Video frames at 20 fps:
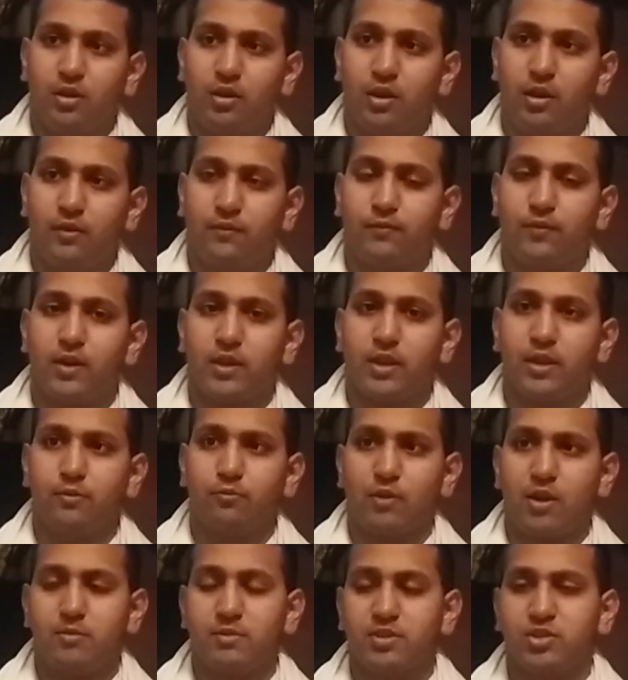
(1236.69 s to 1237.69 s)
And fucking
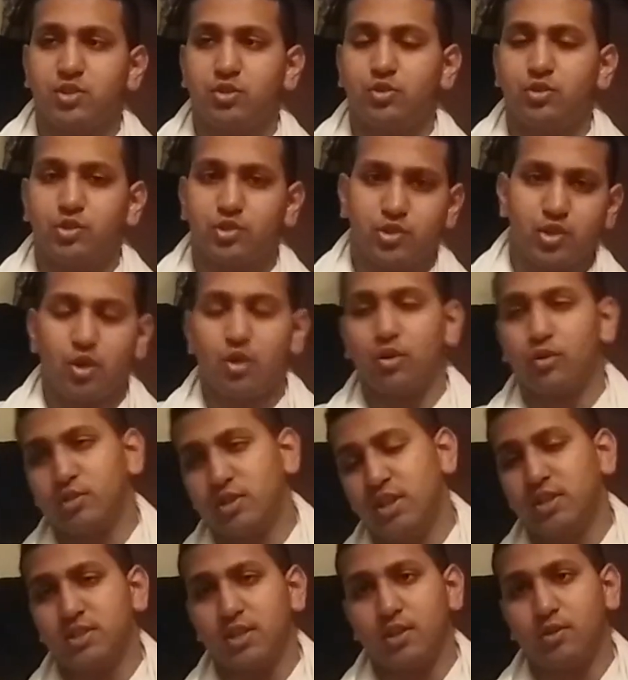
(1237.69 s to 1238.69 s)
Rey Mysterio, sure,
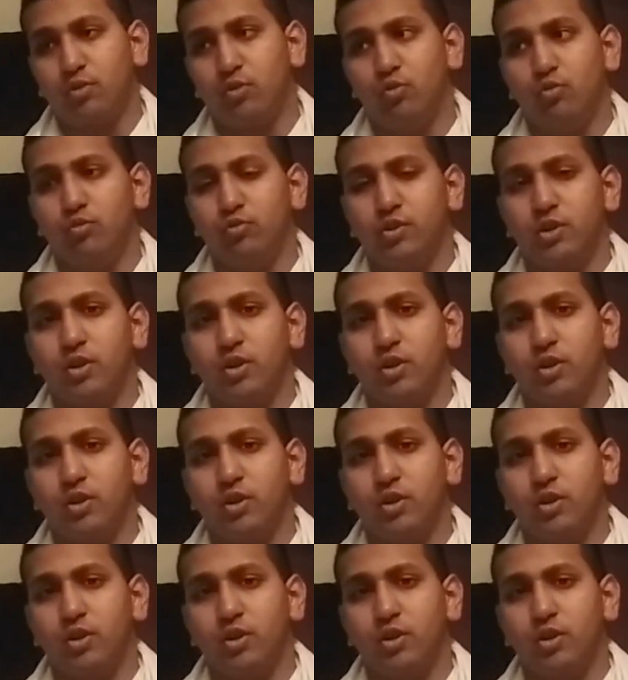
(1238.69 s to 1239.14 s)
he's like cool,